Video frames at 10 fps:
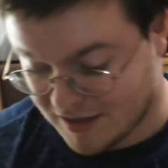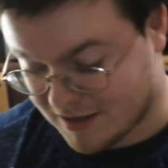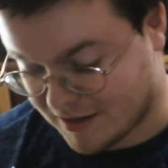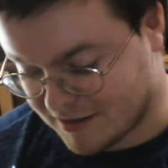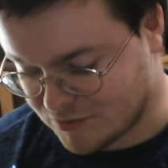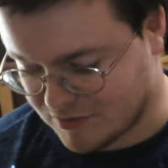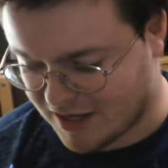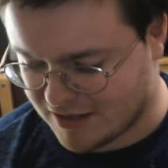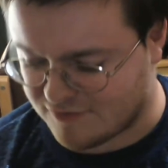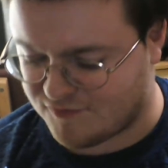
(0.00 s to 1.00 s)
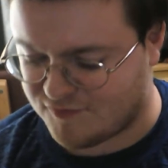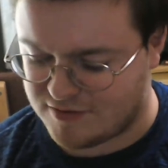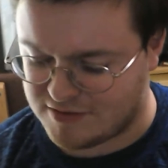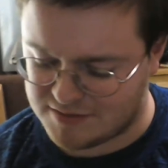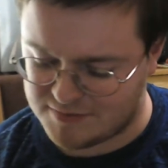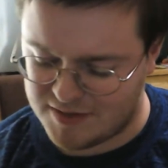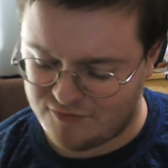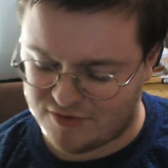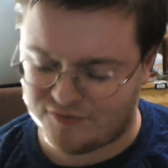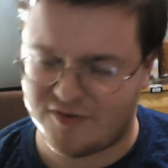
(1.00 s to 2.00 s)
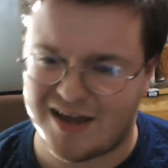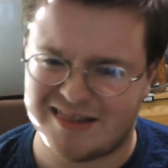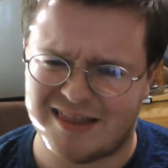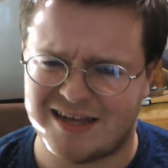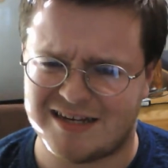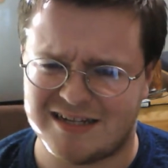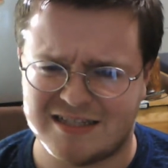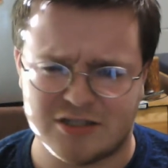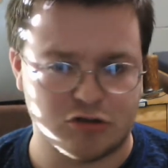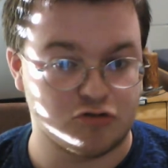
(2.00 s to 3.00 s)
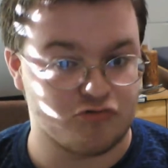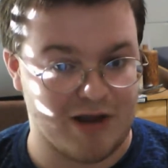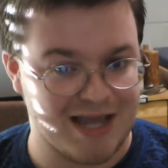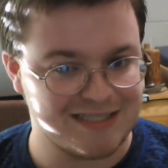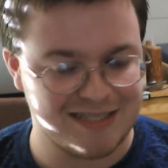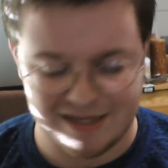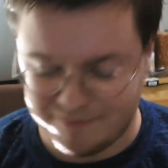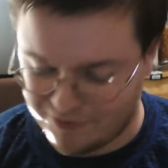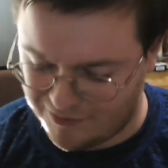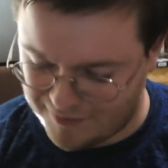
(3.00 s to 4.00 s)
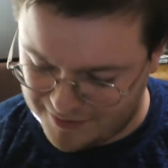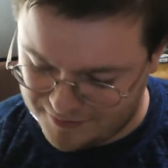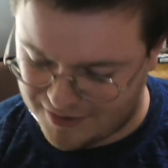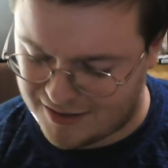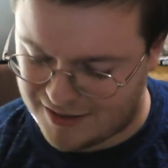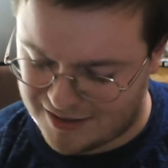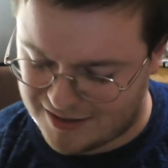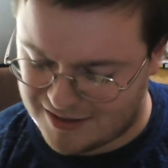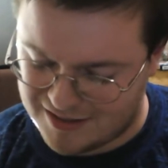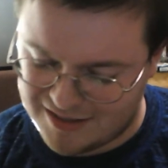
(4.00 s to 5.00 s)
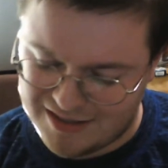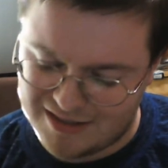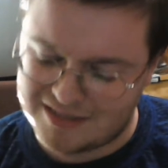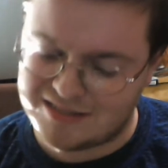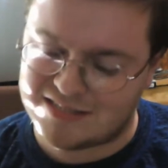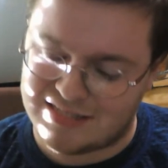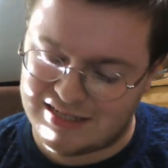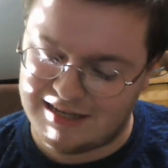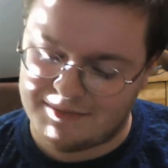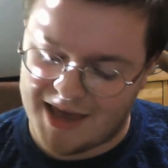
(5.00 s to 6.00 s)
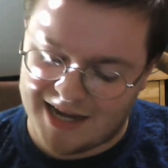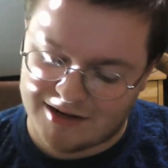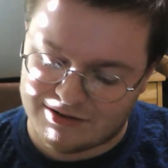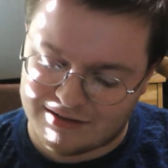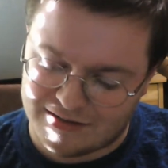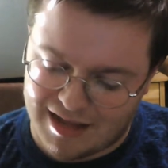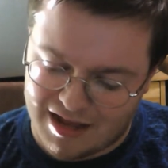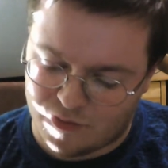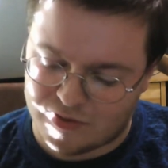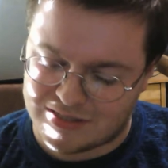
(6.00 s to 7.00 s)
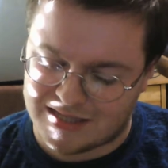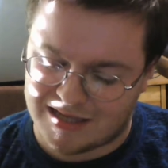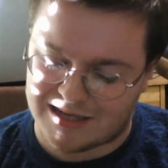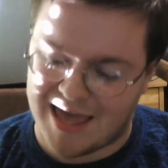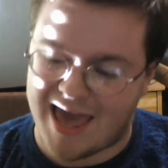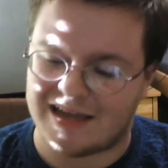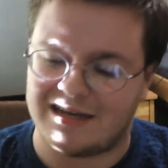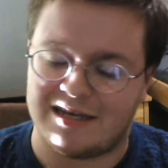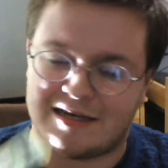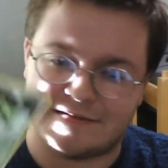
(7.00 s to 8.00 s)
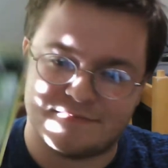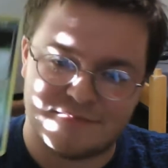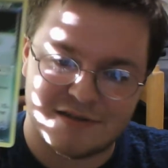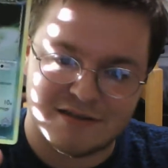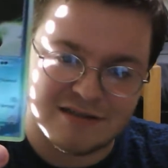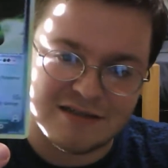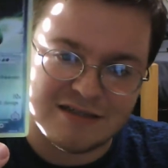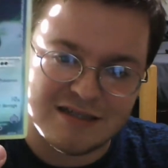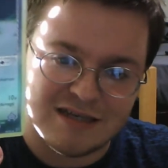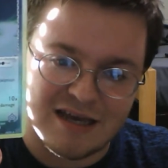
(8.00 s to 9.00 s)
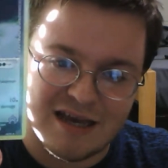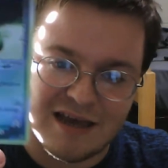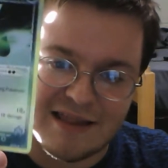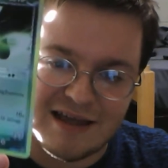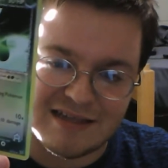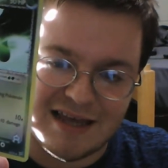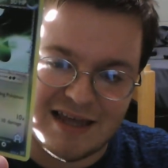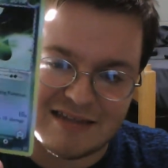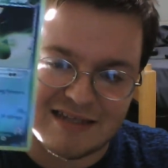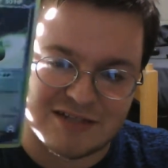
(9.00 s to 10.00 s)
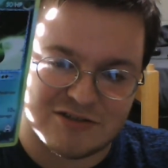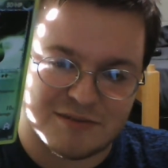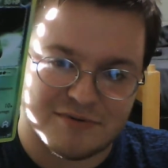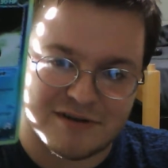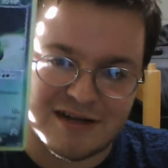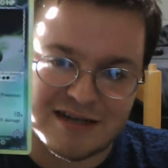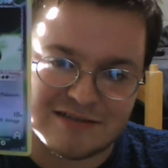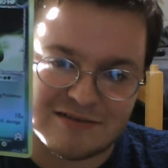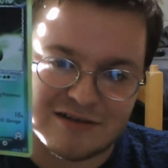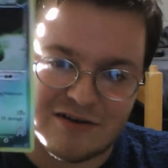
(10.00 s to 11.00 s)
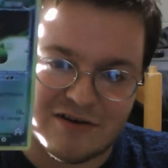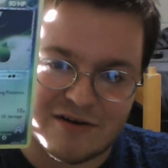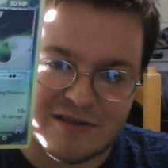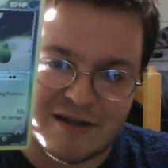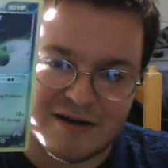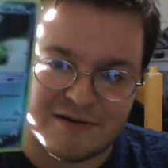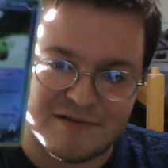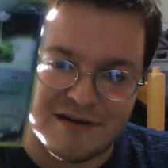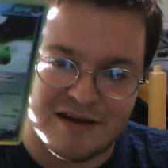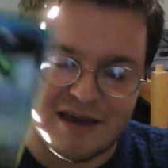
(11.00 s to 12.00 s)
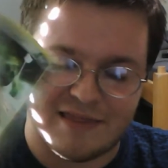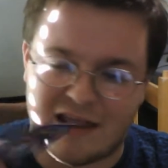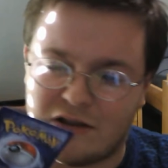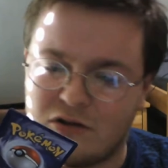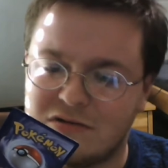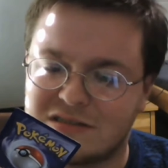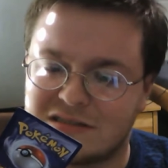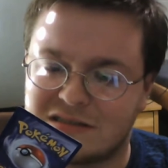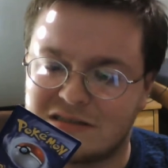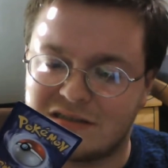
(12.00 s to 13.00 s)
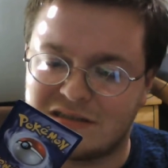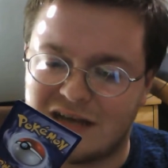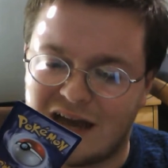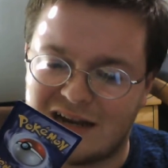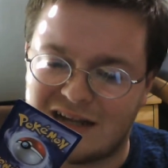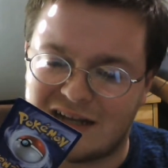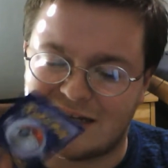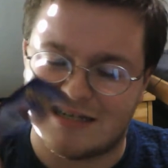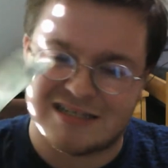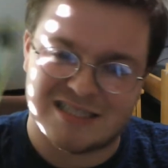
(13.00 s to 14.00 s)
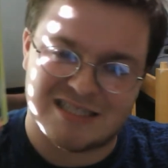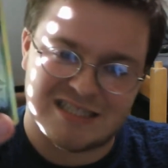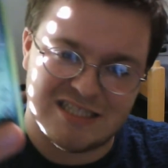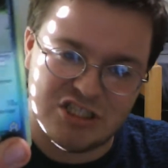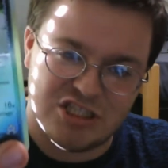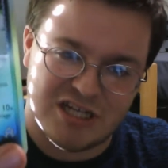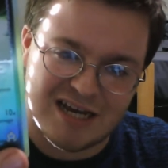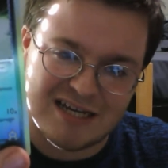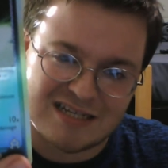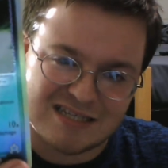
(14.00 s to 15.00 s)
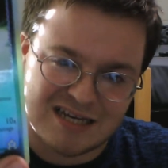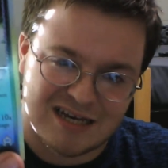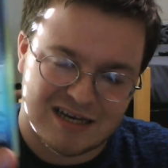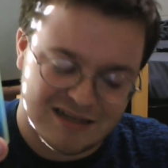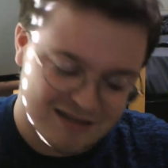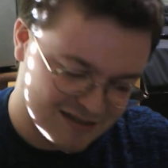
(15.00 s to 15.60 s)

Now this one kind of confuses me for the fact that it's a grass type Pokemon, but this is Team Aqua's Cacnea. And that is actually a pretty nice looking card there. And that looks kind of like a CGI design.